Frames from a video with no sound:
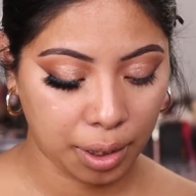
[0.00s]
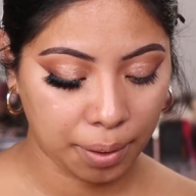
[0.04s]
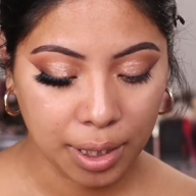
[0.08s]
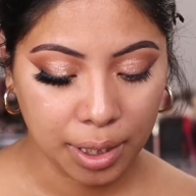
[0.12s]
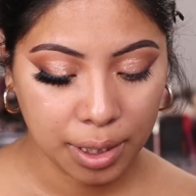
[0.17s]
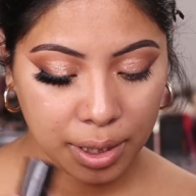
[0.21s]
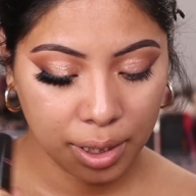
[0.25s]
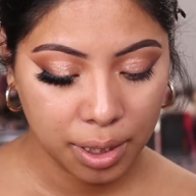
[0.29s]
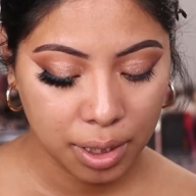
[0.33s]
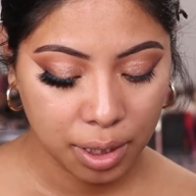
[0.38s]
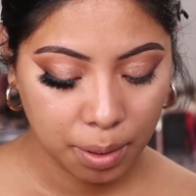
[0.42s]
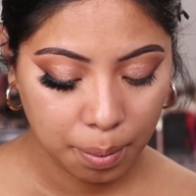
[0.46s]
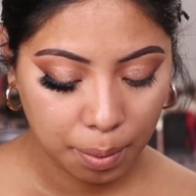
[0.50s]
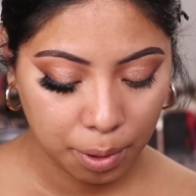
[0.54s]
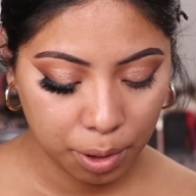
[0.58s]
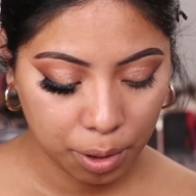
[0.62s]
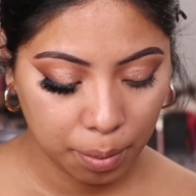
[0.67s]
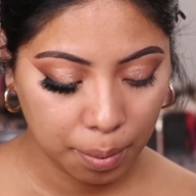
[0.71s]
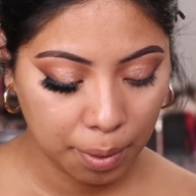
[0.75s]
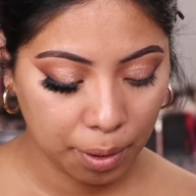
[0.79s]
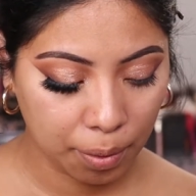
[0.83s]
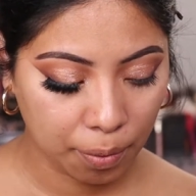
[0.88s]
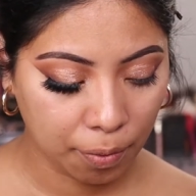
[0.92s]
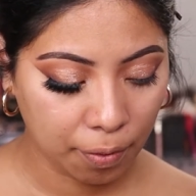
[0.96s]
And this is supposed
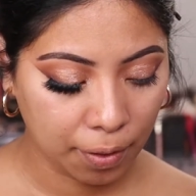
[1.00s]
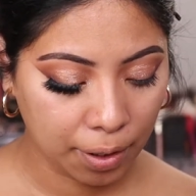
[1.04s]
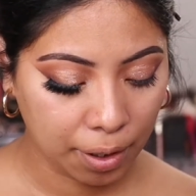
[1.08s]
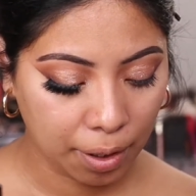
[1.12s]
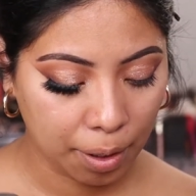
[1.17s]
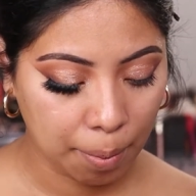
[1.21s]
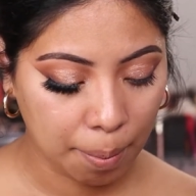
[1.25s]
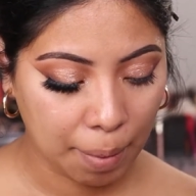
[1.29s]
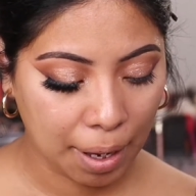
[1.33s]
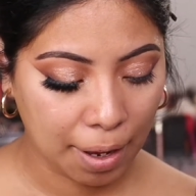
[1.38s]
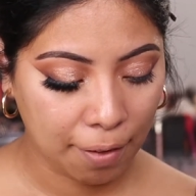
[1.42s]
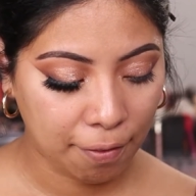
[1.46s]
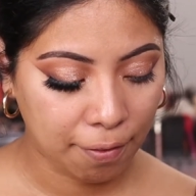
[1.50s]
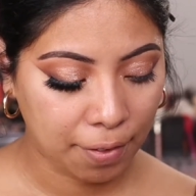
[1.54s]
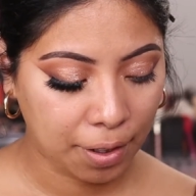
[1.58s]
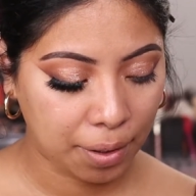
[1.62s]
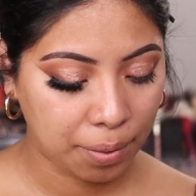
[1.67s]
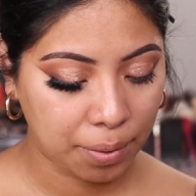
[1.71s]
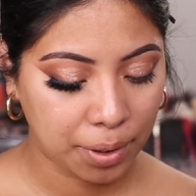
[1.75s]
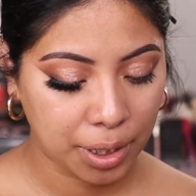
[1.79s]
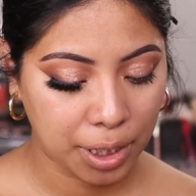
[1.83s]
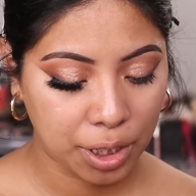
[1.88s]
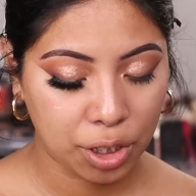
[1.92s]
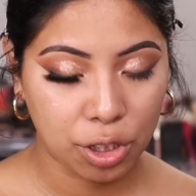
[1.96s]
to be a very matte
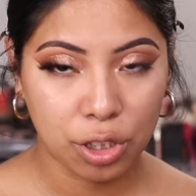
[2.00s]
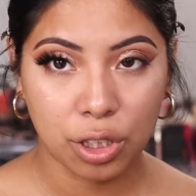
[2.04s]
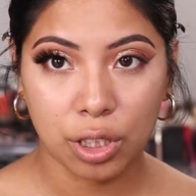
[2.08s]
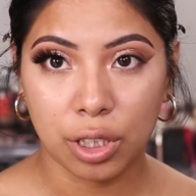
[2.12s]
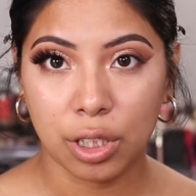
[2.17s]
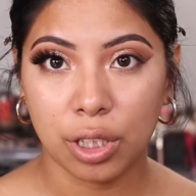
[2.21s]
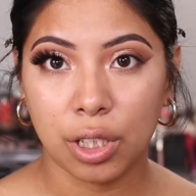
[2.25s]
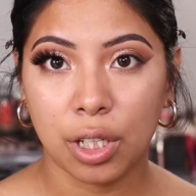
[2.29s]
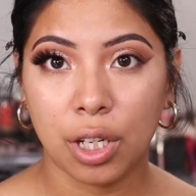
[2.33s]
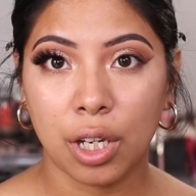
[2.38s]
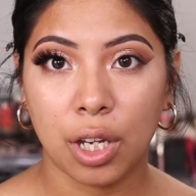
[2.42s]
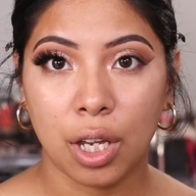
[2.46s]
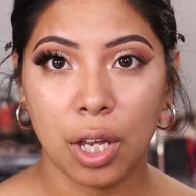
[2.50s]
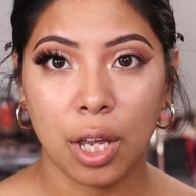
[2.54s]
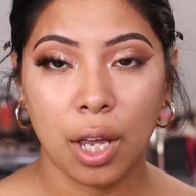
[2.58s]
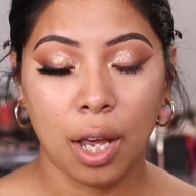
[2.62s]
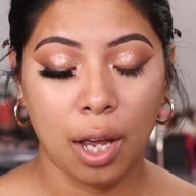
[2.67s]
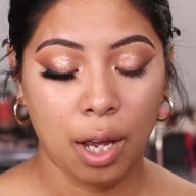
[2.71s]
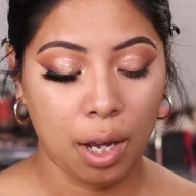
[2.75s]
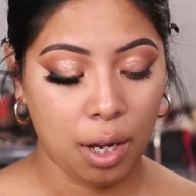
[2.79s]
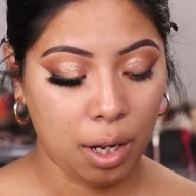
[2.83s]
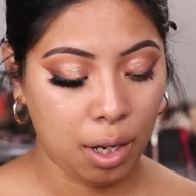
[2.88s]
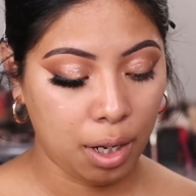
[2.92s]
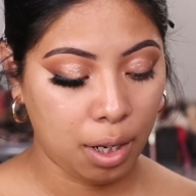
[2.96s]
foundation.
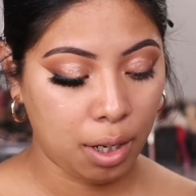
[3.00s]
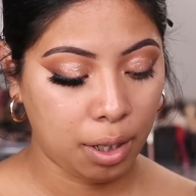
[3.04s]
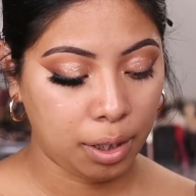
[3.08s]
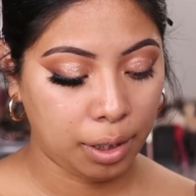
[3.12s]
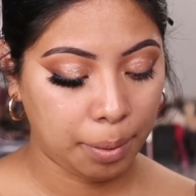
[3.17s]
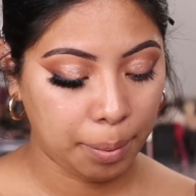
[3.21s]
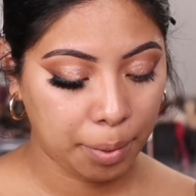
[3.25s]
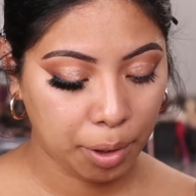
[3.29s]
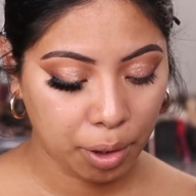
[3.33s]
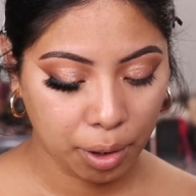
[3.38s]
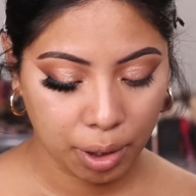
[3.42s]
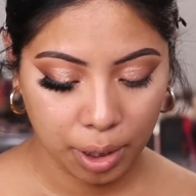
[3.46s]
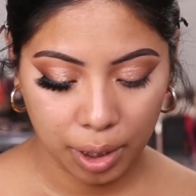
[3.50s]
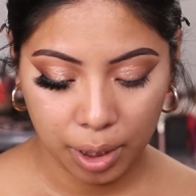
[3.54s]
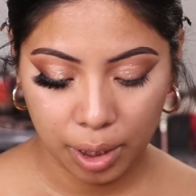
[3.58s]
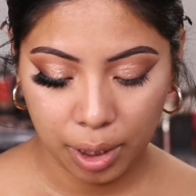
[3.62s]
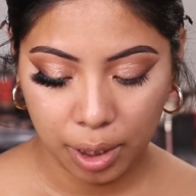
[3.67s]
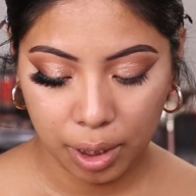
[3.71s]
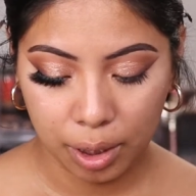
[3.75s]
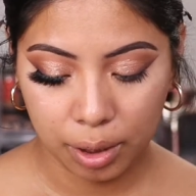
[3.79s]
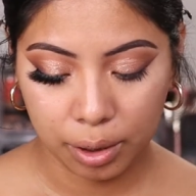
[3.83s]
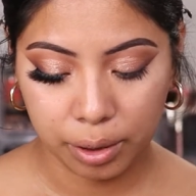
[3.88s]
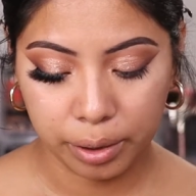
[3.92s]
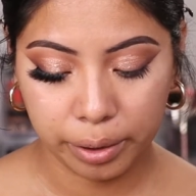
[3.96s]
Let me go ahead
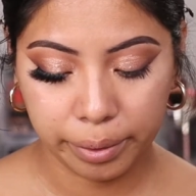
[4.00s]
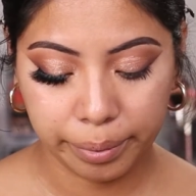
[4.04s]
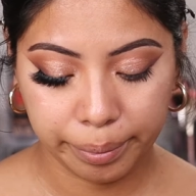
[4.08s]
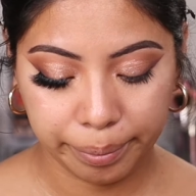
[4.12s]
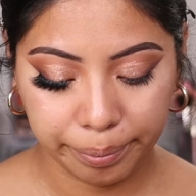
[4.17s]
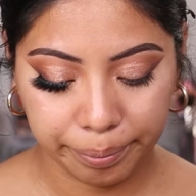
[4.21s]
and